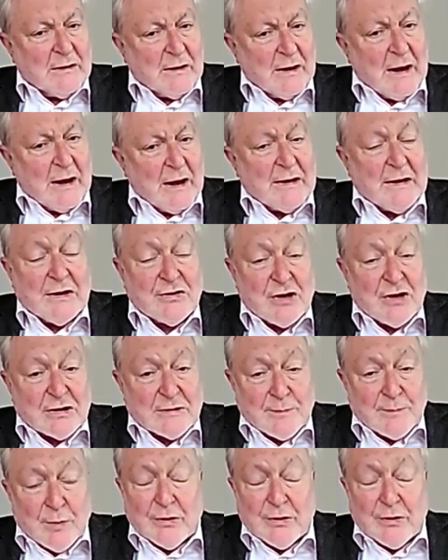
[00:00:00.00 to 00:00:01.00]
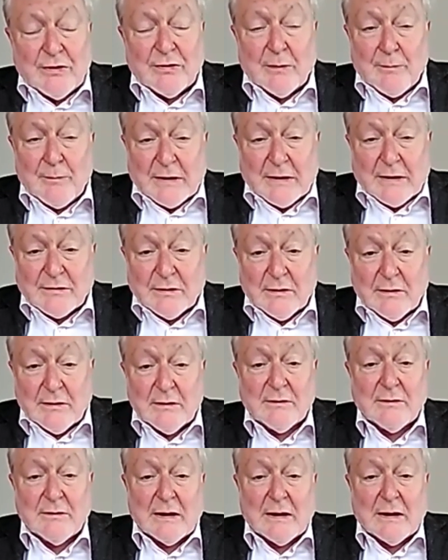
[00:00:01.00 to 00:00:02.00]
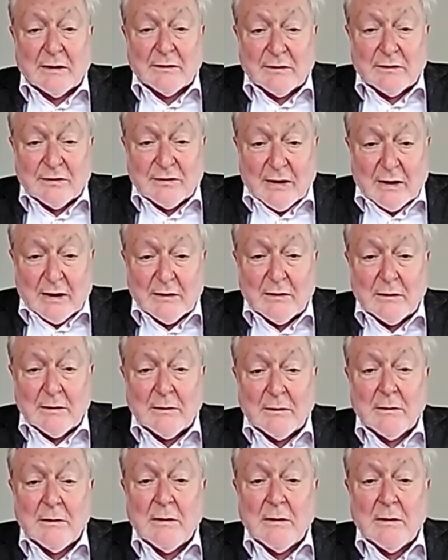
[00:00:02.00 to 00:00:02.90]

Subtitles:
NHS bodies are better, they understand it,